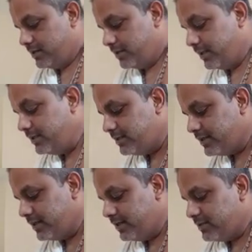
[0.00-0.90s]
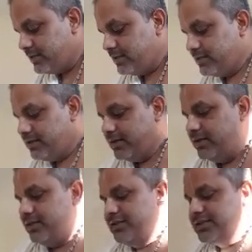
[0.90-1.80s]
Then he says,
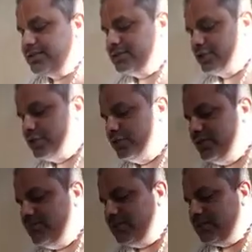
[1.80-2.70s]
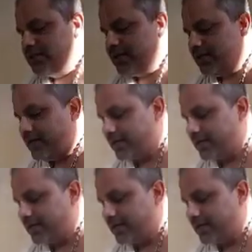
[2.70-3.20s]
in this Shruti mantra,